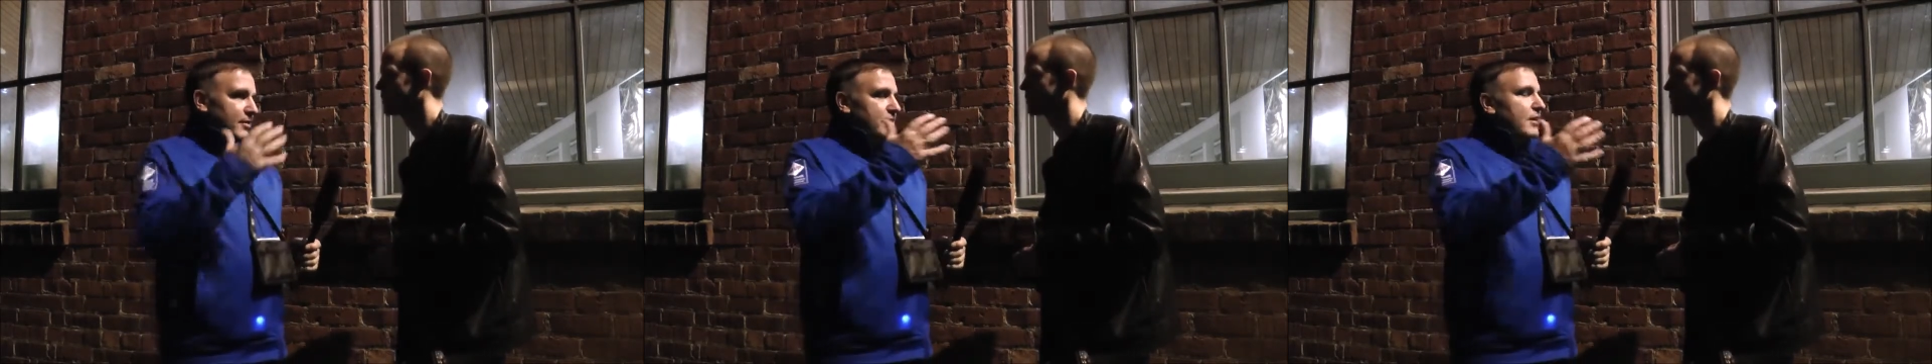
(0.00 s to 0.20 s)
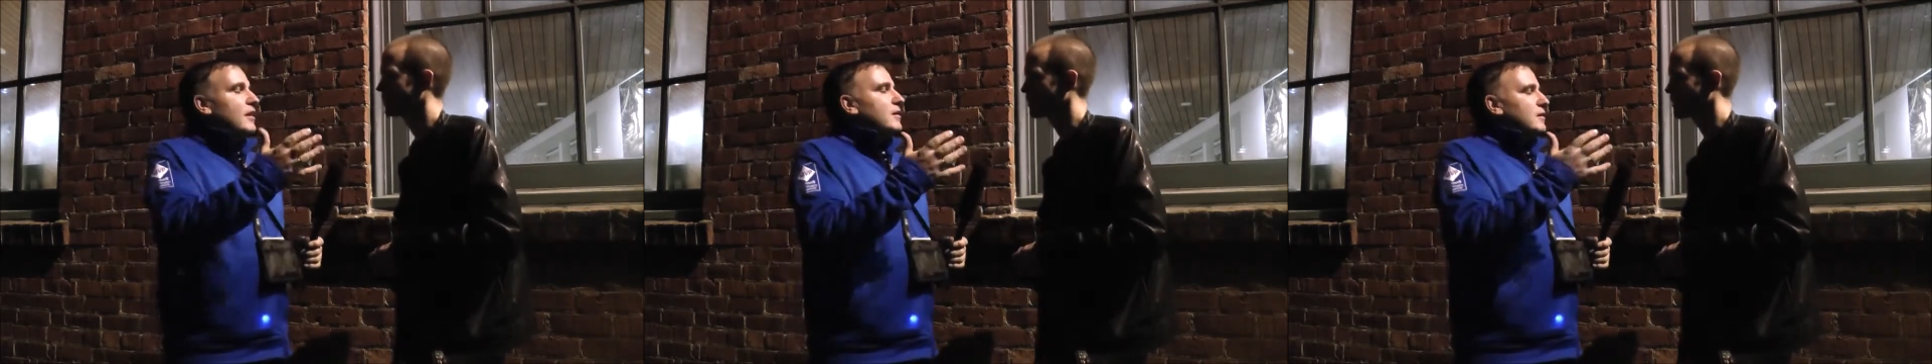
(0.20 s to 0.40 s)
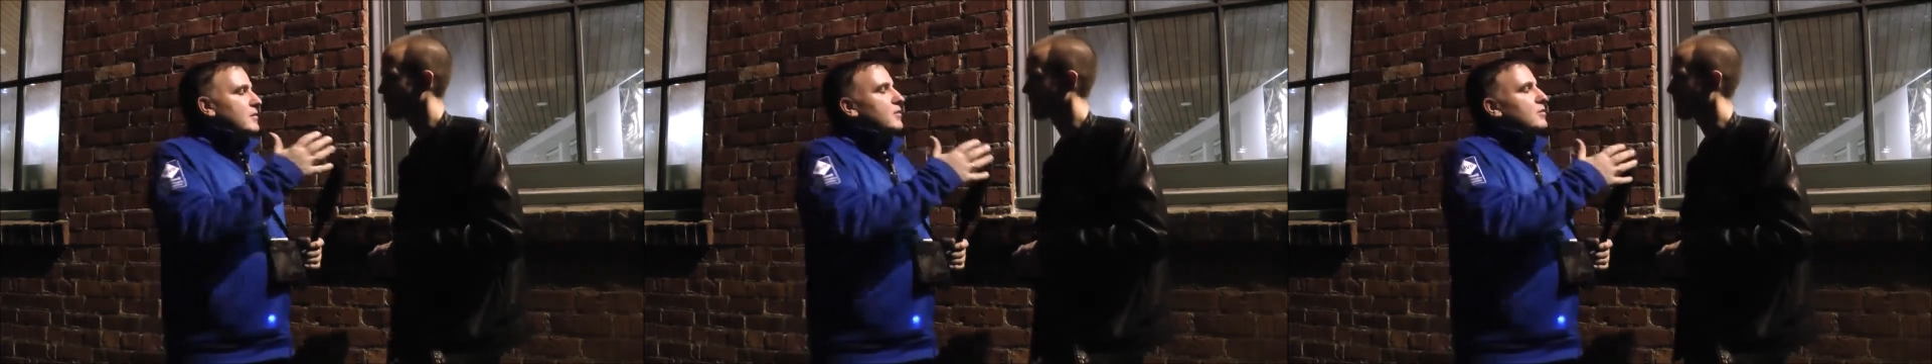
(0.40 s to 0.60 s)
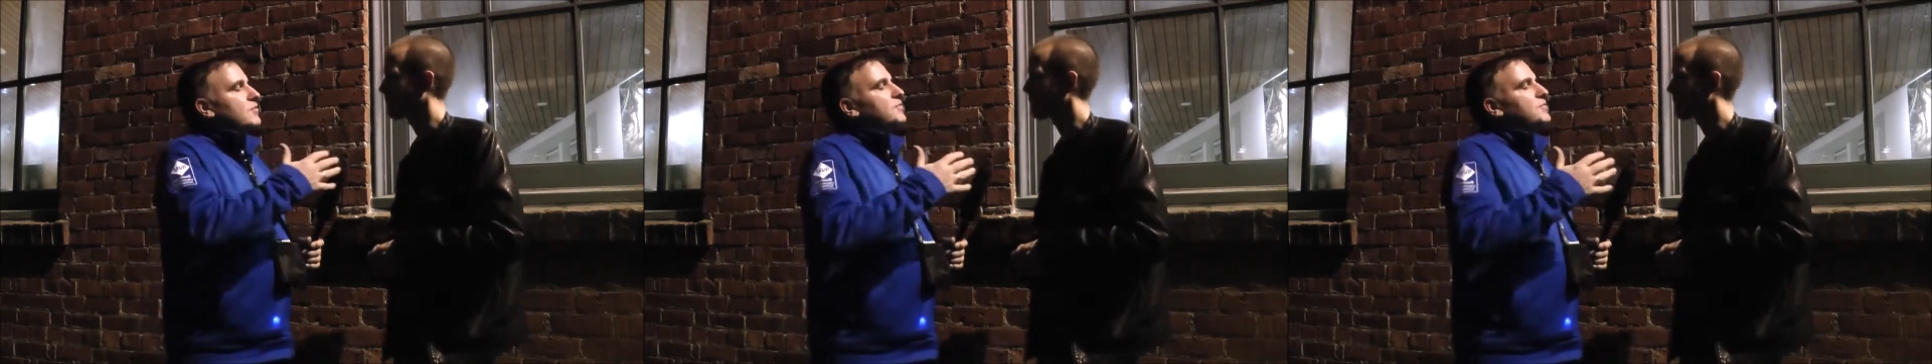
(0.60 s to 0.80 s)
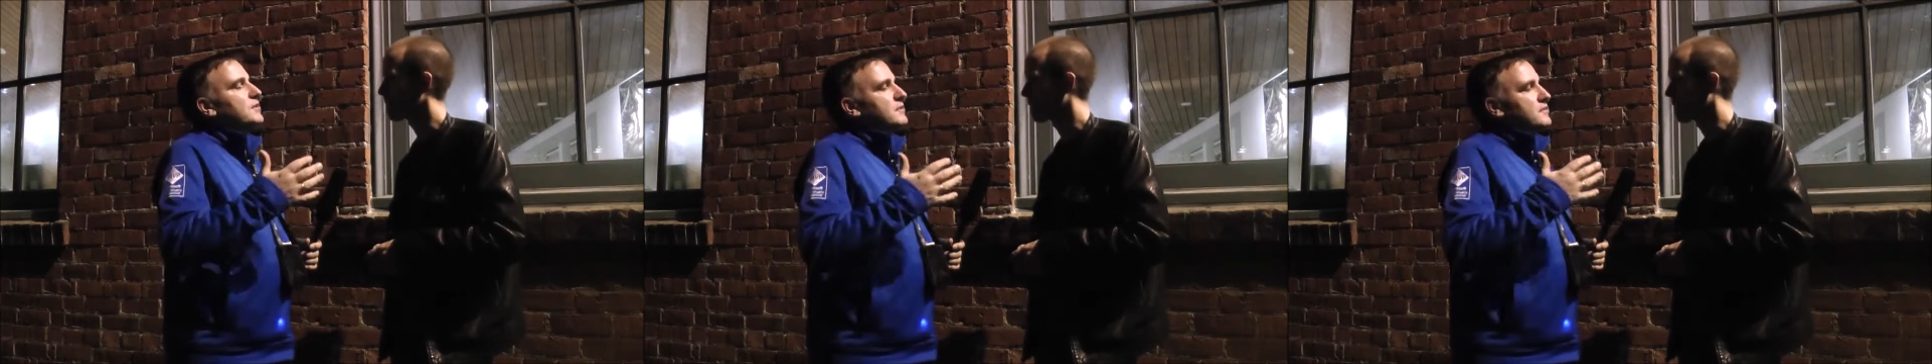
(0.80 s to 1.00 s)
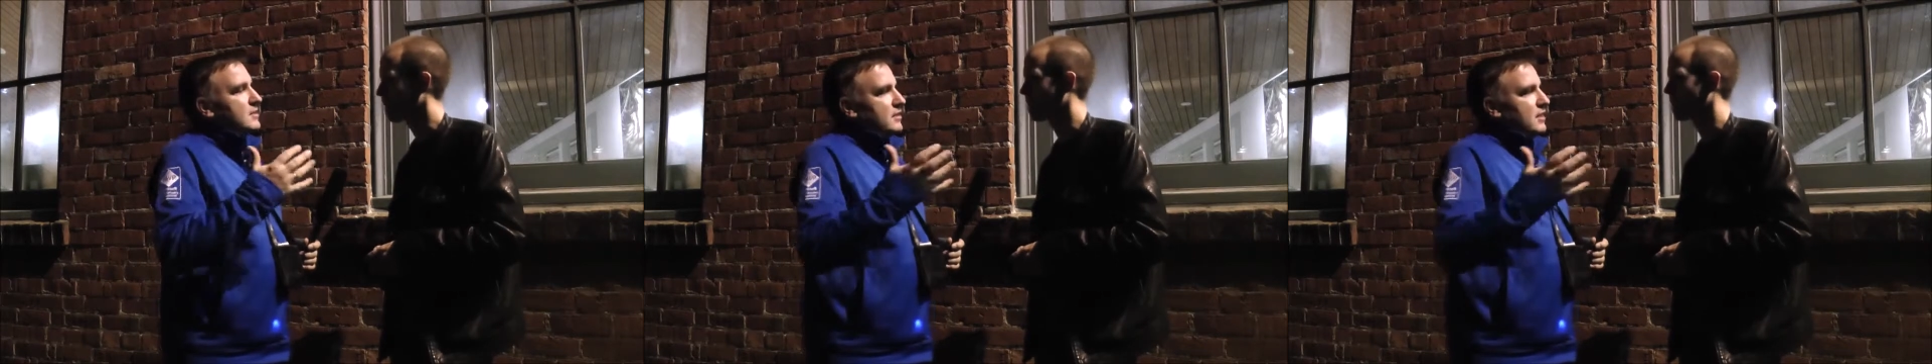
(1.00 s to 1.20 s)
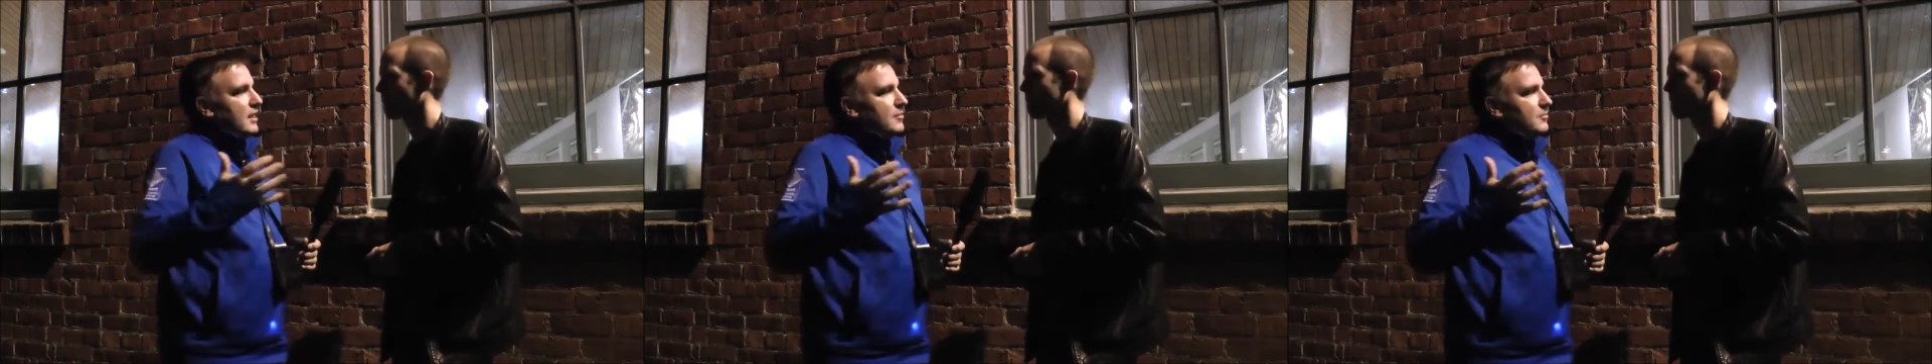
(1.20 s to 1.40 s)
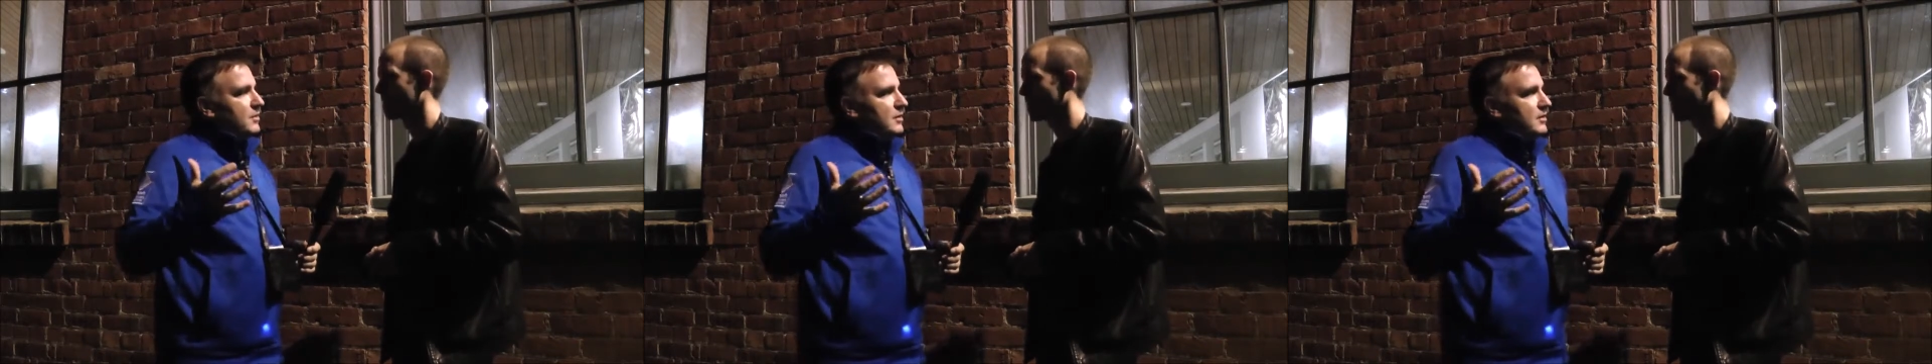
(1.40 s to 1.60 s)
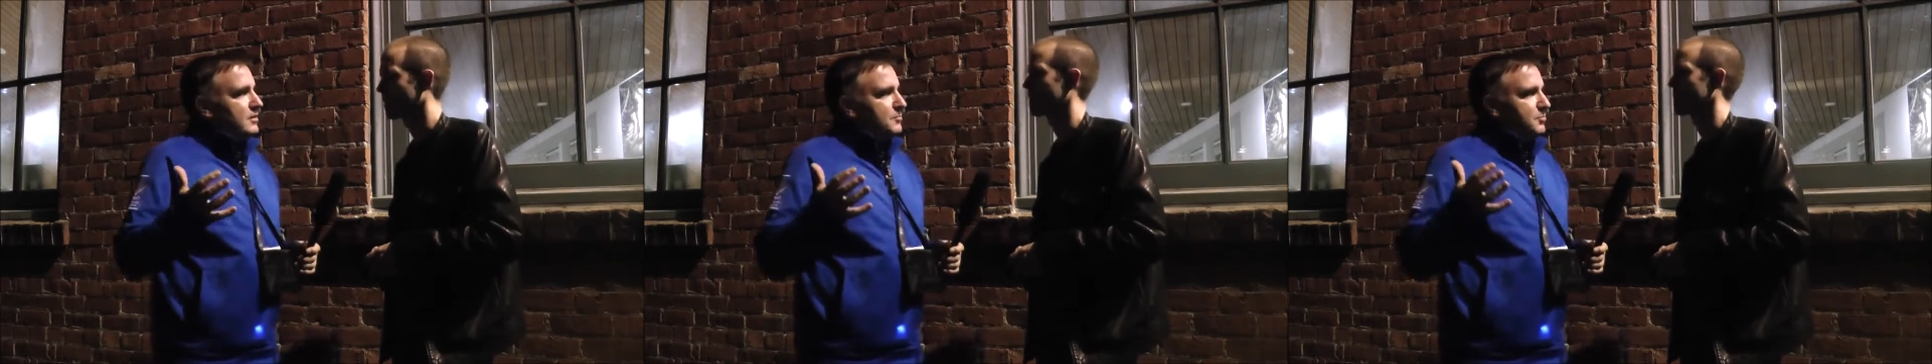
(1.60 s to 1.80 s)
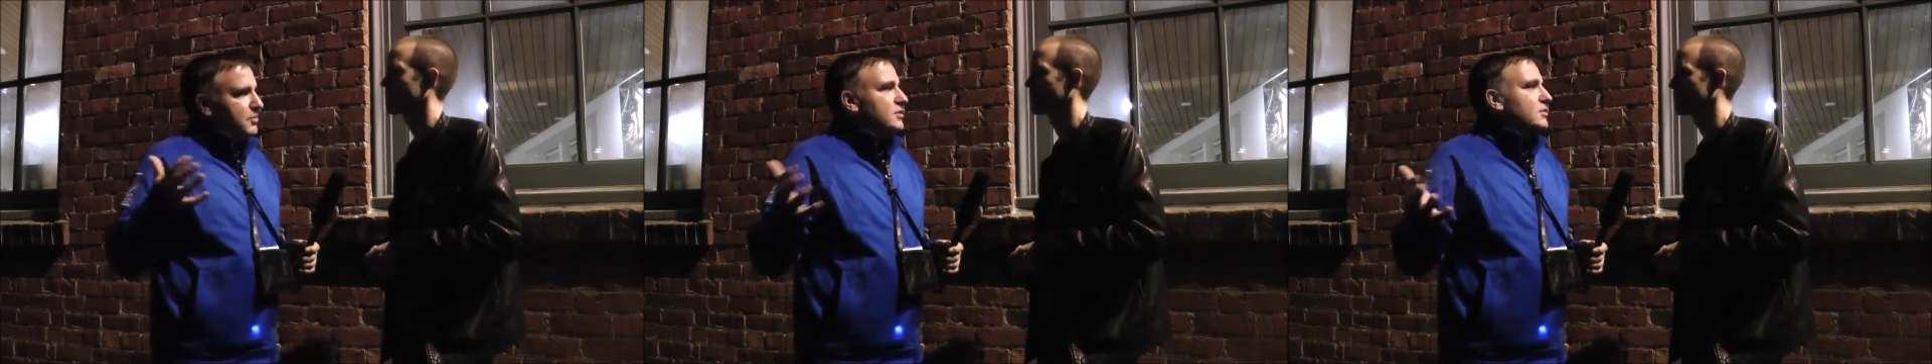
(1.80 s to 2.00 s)
there are a lot of things that can
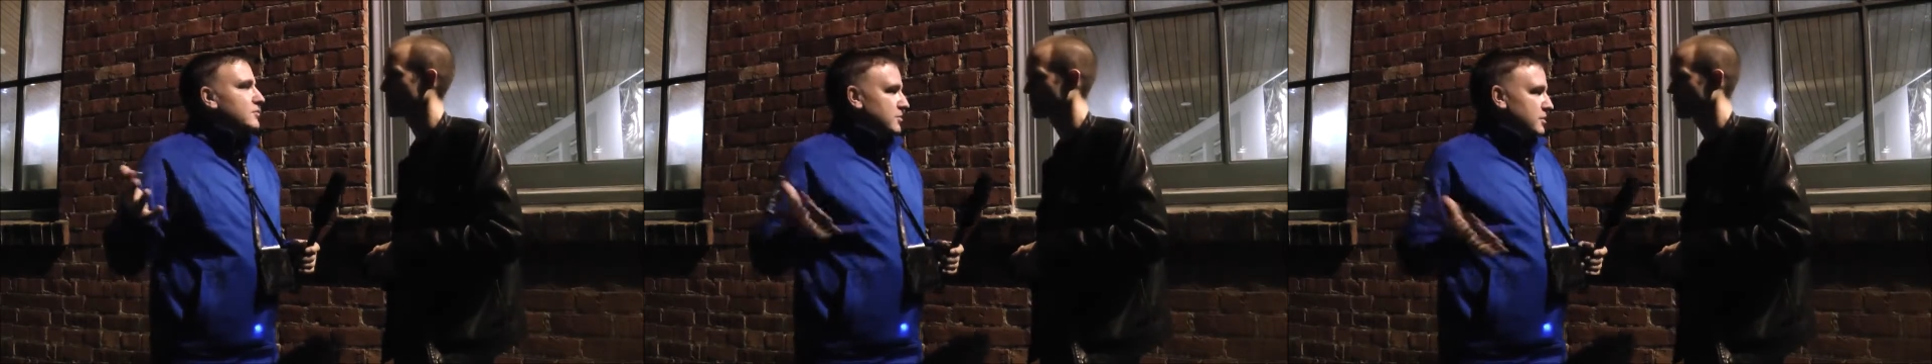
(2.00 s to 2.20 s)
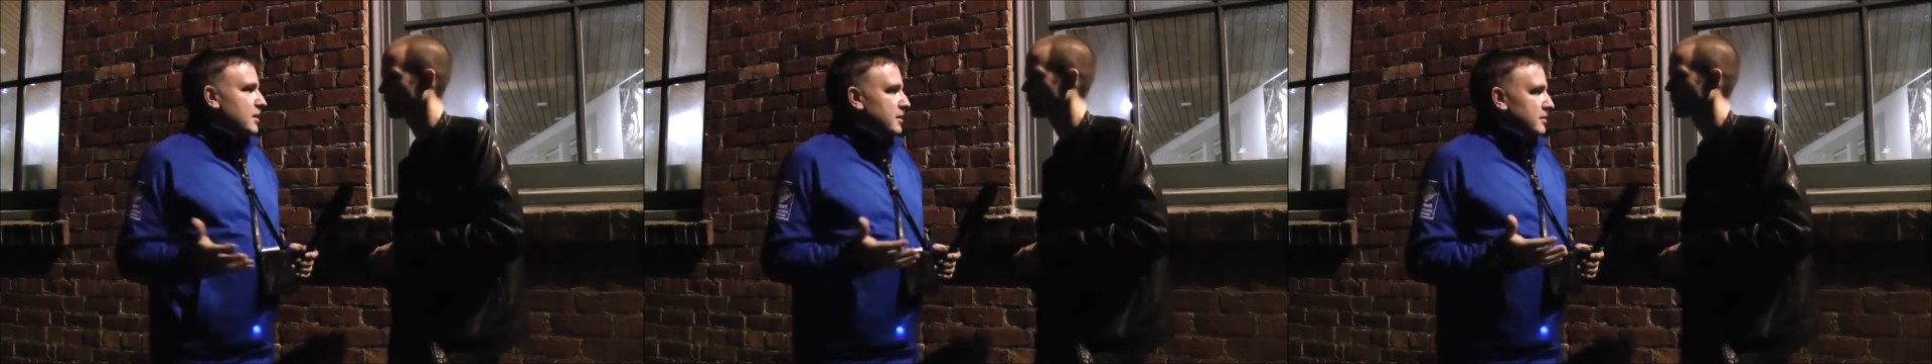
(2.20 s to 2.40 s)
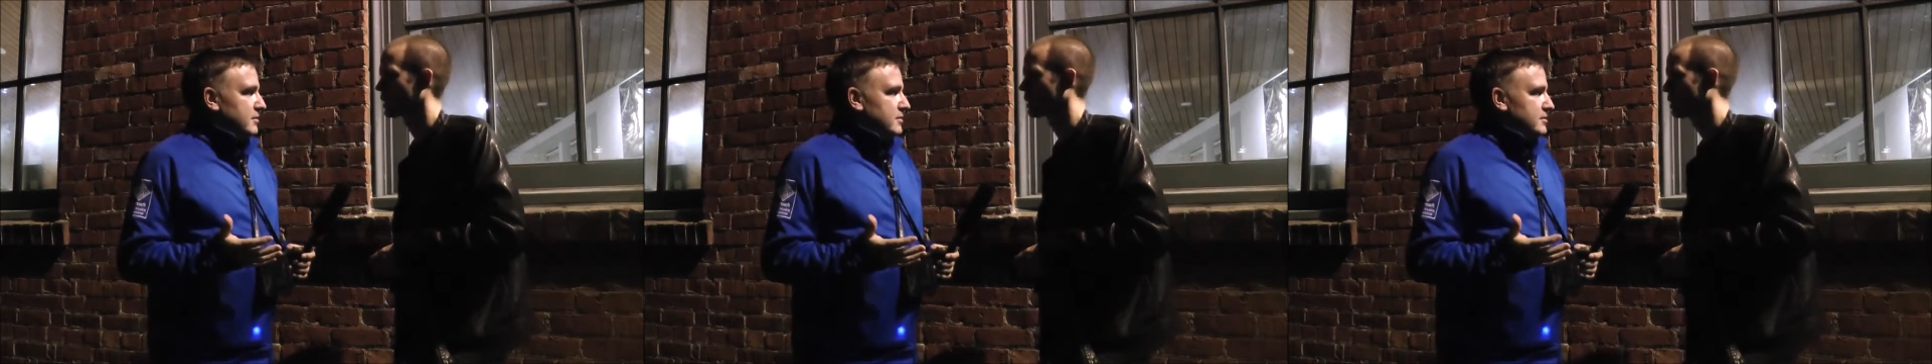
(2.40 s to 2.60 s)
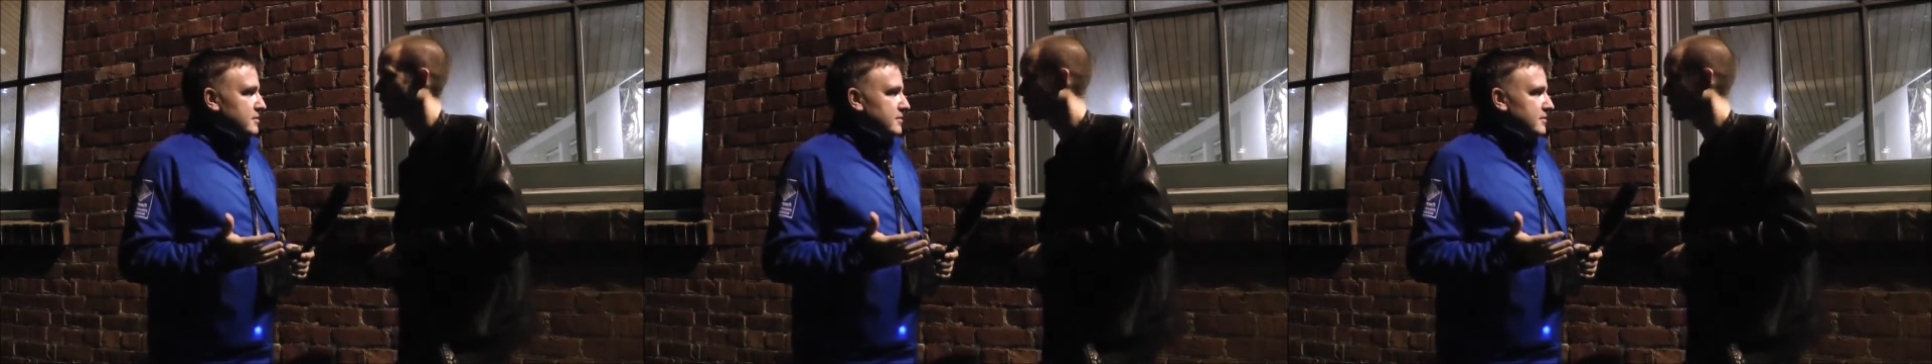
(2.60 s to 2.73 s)
be put in containers.